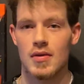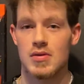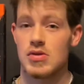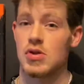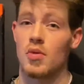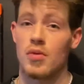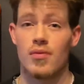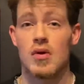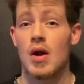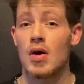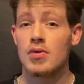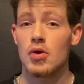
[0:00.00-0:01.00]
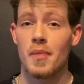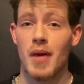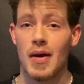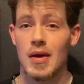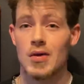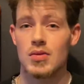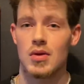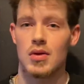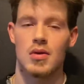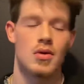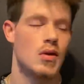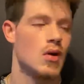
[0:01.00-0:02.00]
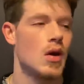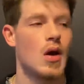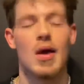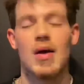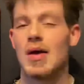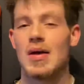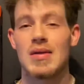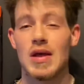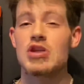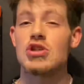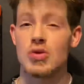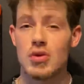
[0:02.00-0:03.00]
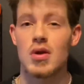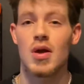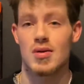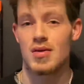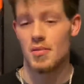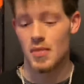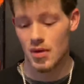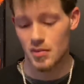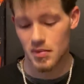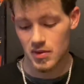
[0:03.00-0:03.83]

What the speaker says: So with Ronaldo back out there, they should cut them up.